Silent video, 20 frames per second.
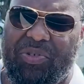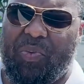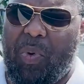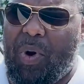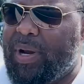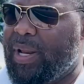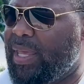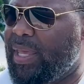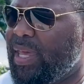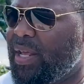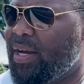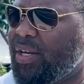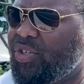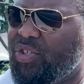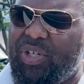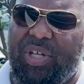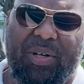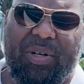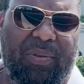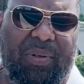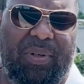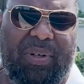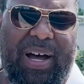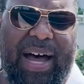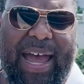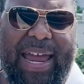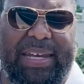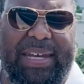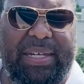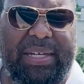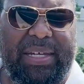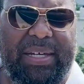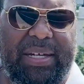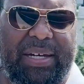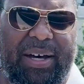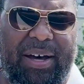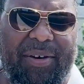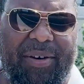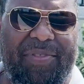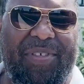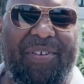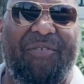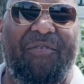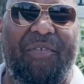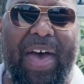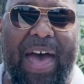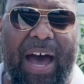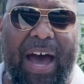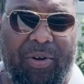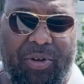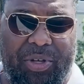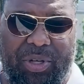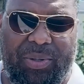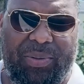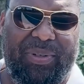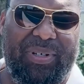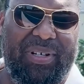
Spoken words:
want to get a general idea of the value